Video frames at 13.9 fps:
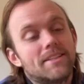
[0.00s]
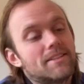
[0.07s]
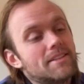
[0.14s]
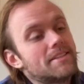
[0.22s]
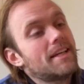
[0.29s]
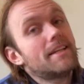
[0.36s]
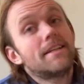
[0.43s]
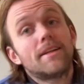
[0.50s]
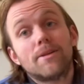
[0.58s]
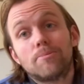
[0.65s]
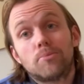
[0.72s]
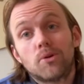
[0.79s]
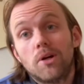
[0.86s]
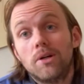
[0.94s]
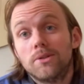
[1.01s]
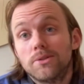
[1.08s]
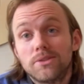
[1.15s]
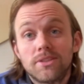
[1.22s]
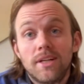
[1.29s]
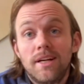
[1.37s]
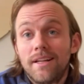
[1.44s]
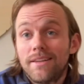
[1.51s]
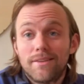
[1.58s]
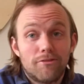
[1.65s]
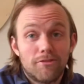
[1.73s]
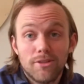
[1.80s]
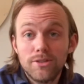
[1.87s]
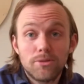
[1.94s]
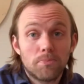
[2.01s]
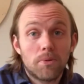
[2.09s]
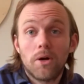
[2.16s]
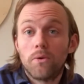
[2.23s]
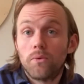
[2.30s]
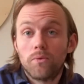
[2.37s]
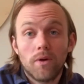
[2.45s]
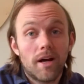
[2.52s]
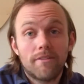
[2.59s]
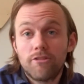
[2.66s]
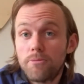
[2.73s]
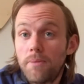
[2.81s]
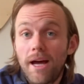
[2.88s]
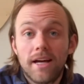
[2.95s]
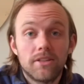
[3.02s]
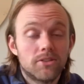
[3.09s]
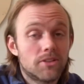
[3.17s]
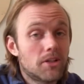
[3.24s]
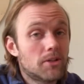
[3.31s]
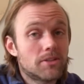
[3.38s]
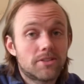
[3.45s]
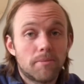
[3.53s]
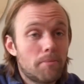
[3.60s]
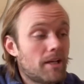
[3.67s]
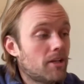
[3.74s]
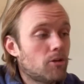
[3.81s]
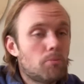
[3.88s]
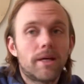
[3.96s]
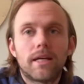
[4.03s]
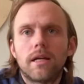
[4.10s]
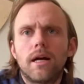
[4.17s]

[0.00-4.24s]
so let's get into the pros. The first pro, right off the bat, you'll notice the minute you pick it